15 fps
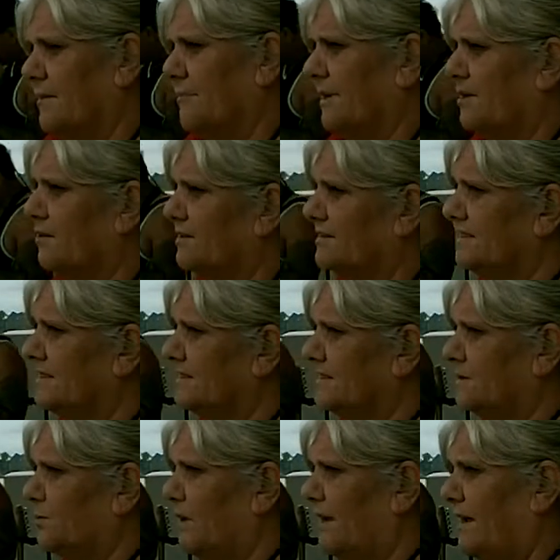because this
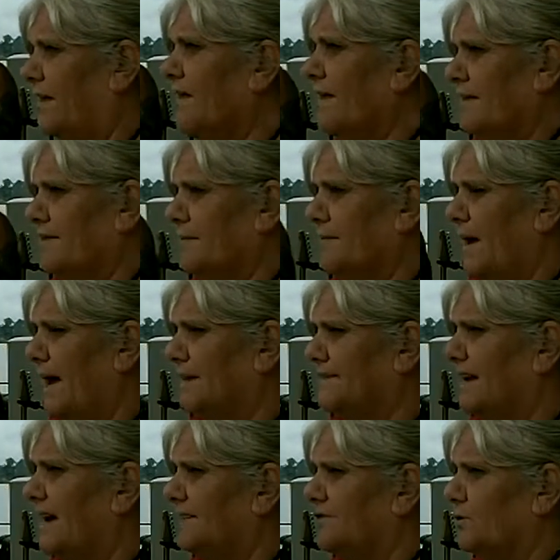is where the
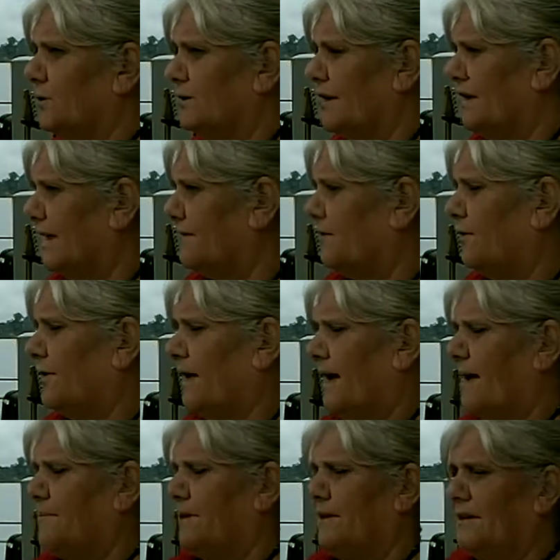Mātātua Kanu
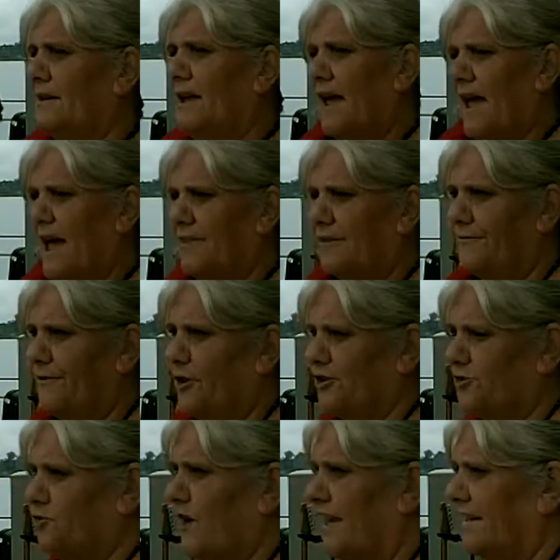came in and the
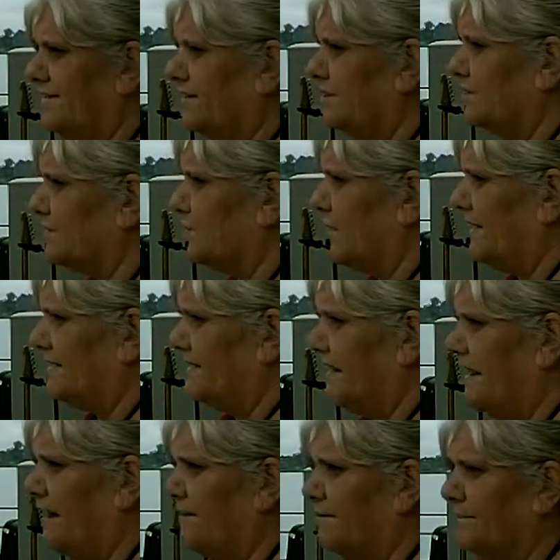first trade deals went
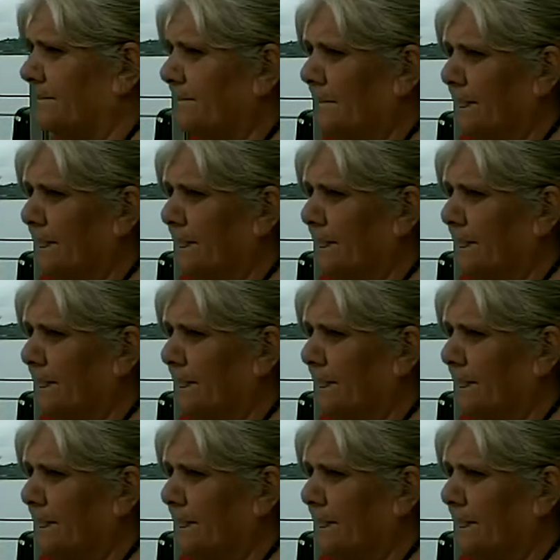down.